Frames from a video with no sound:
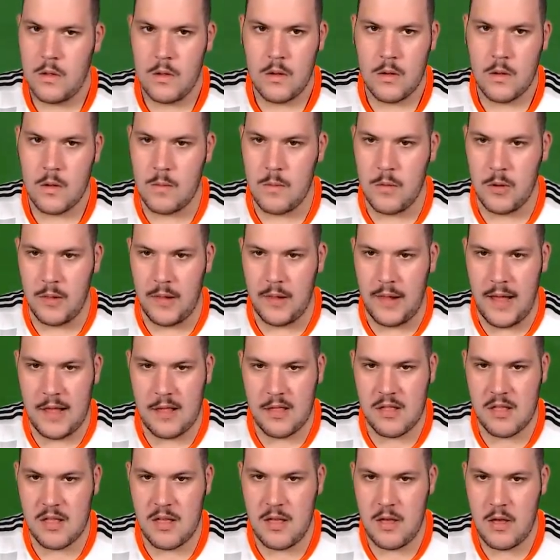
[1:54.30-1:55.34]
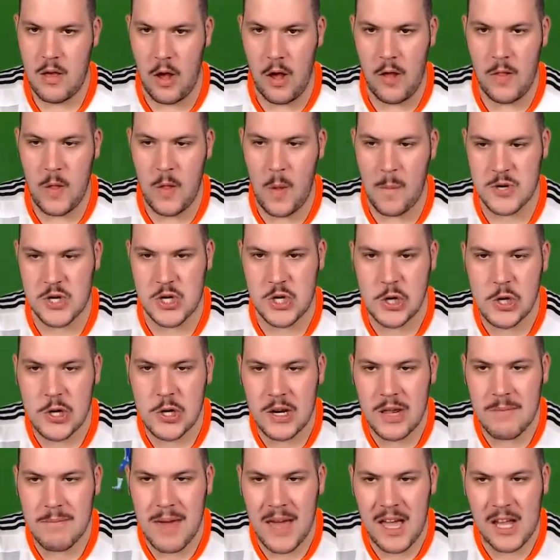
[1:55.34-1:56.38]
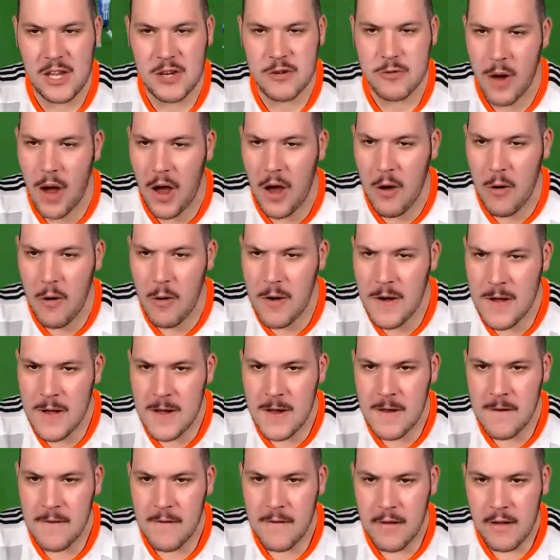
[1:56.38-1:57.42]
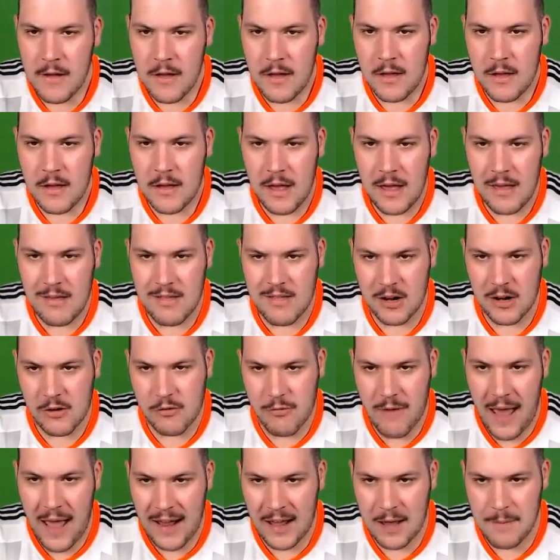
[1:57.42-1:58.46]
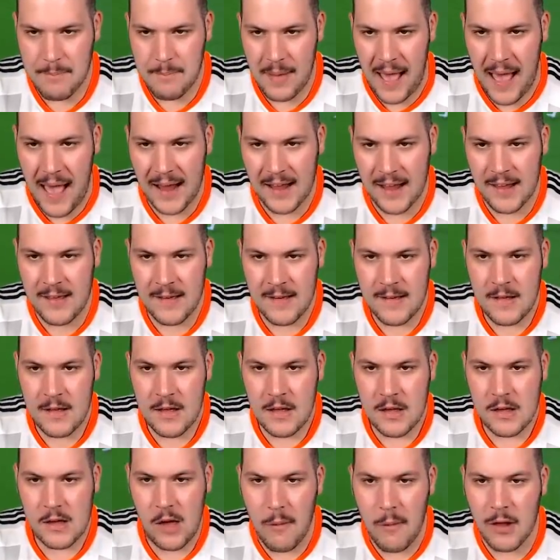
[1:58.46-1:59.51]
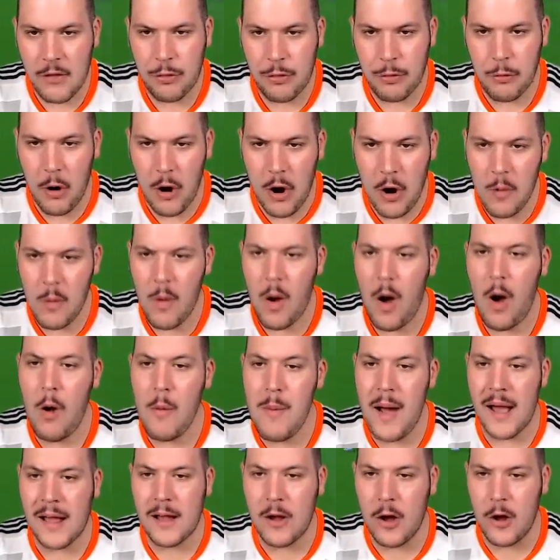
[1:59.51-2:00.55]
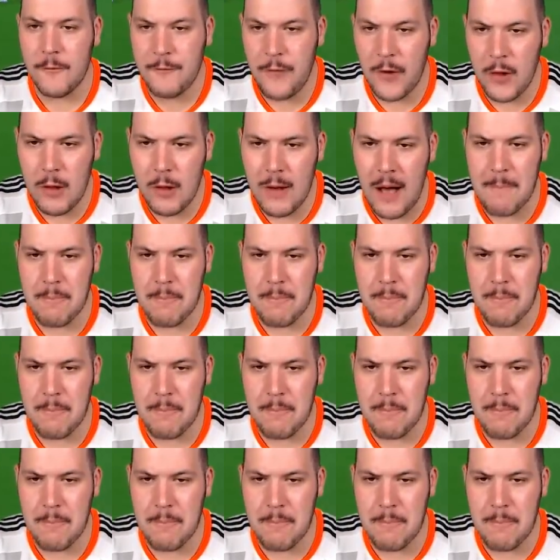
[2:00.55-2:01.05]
Come on, lads. Early opportunity. Mitro. He's going to drag it back. Going through. Oh my god, follow up.